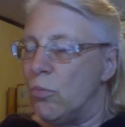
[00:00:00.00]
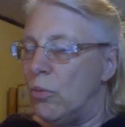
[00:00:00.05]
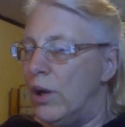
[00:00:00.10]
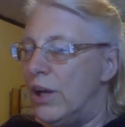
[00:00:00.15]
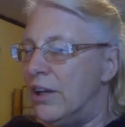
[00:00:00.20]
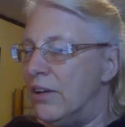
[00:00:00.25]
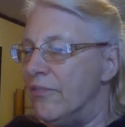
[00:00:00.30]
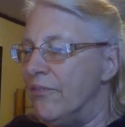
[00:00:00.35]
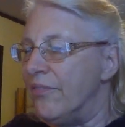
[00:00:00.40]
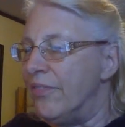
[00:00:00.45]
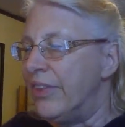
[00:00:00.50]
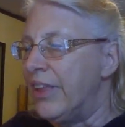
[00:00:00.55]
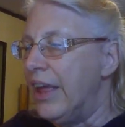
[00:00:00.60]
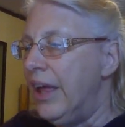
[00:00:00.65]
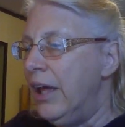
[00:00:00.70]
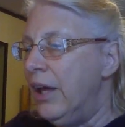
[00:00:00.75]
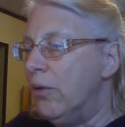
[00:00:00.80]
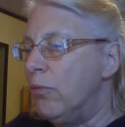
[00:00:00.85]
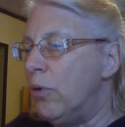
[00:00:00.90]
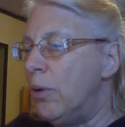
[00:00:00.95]

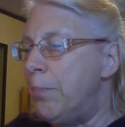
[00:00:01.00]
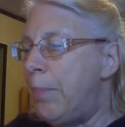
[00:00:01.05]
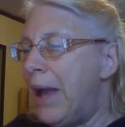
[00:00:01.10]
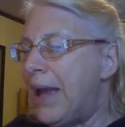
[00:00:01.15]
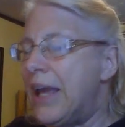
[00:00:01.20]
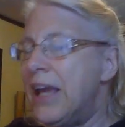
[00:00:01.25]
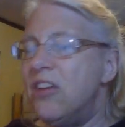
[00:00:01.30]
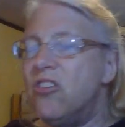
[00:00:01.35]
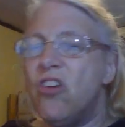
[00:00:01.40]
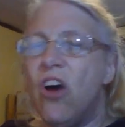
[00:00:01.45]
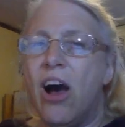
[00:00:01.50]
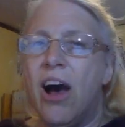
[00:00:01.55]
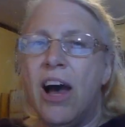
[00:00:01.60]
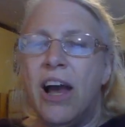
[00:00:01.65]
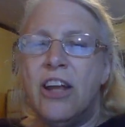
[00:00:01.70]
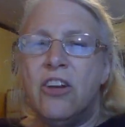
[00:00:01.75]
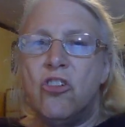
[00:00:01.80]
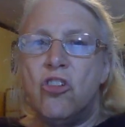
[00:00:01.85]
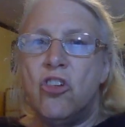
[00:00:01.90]
When Becky died,